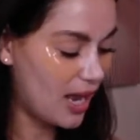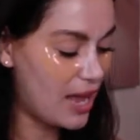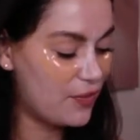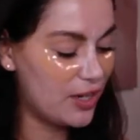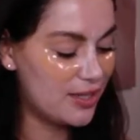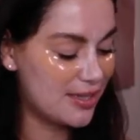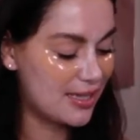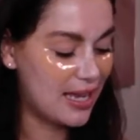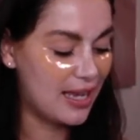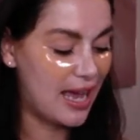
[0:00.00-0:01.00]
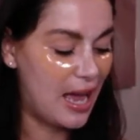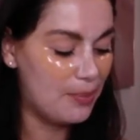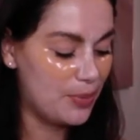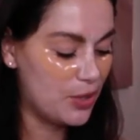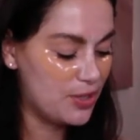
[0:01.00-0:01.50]
Effortless skincare
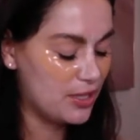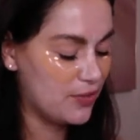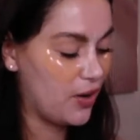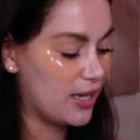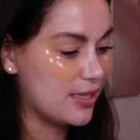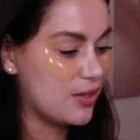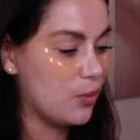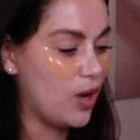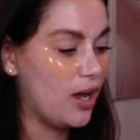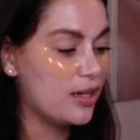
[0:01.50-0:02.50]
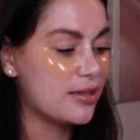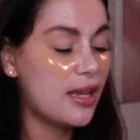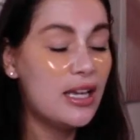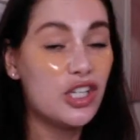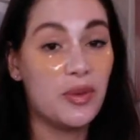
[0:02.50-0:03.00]
and beauty advice that works.
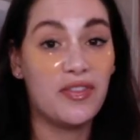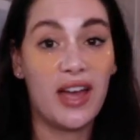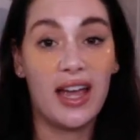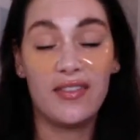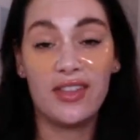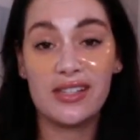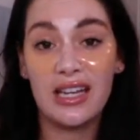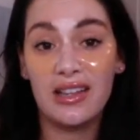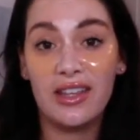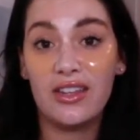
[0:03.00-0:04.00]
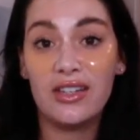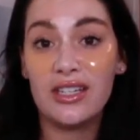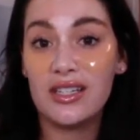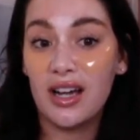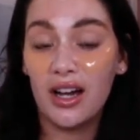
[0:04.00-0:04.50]
To be fair, if there's anything you
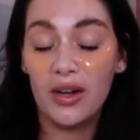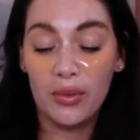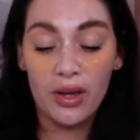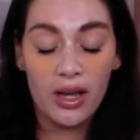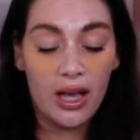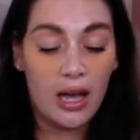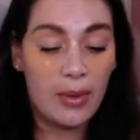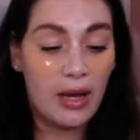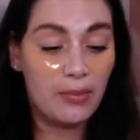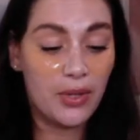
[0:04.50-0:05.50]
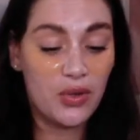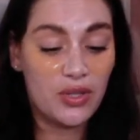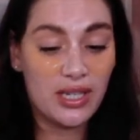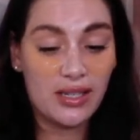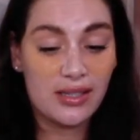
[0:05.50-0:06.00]
need to know about
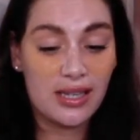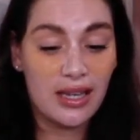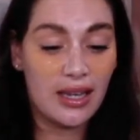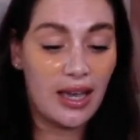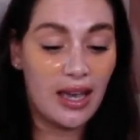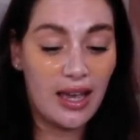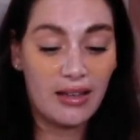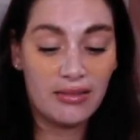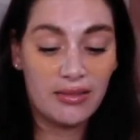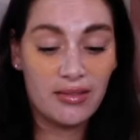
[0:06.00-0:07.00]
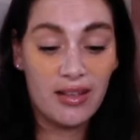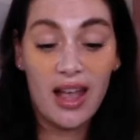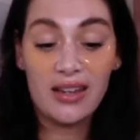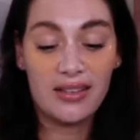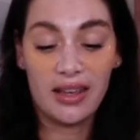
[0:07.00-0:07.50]
beauty, skincare,
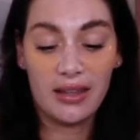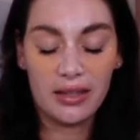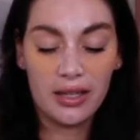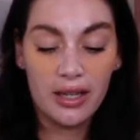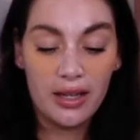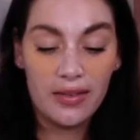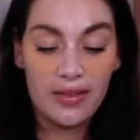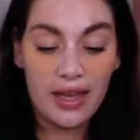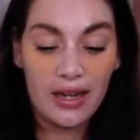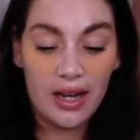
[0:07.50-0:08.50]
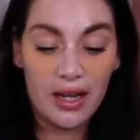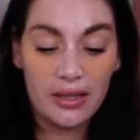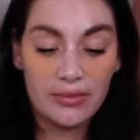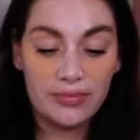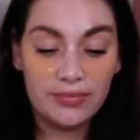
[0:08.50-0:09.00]
anything,
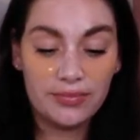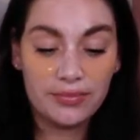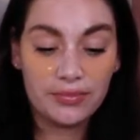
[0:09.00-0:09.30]
then